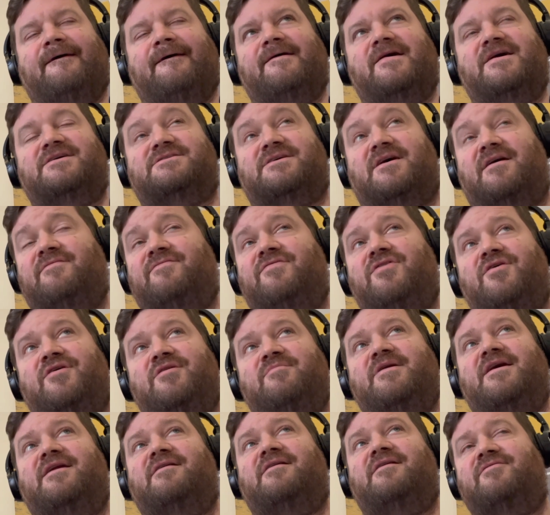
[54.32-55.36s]
is I've thought
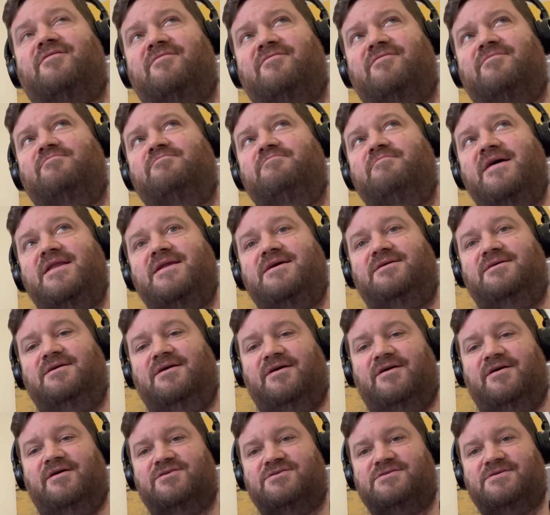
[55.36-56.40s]
about it for many
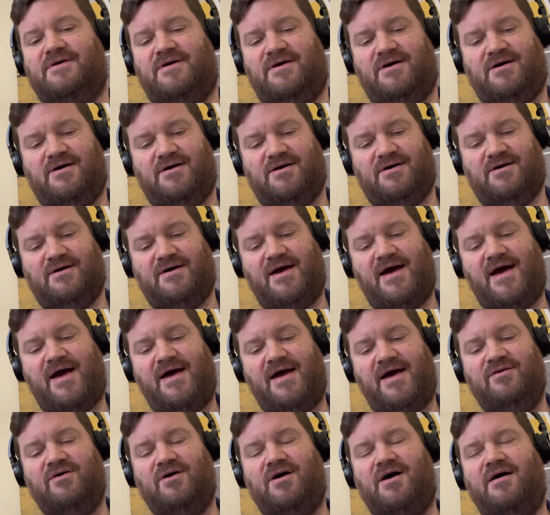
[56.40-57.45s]
years,
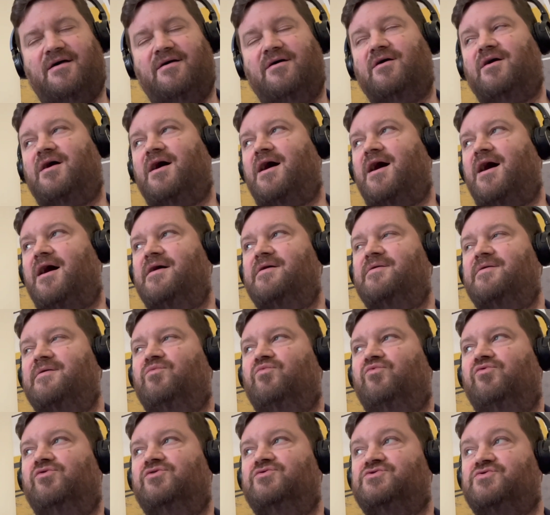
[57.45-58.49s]
and it
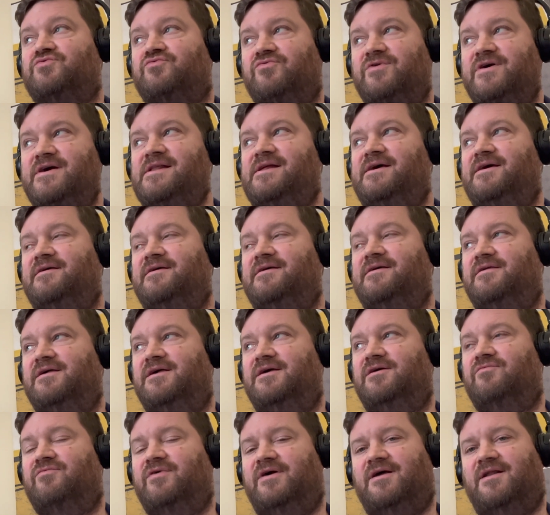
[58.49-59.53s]
was really
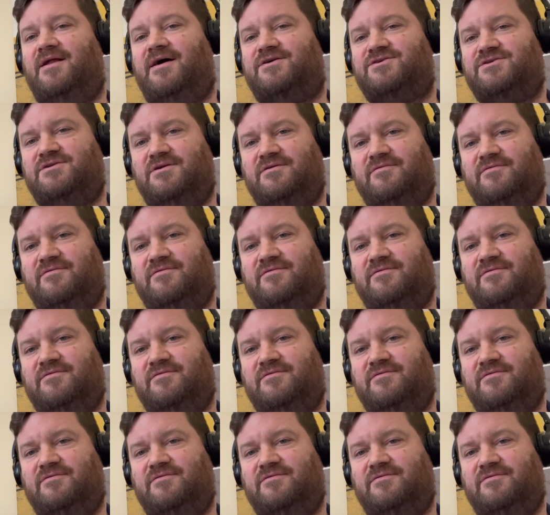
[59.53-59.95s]
the re-election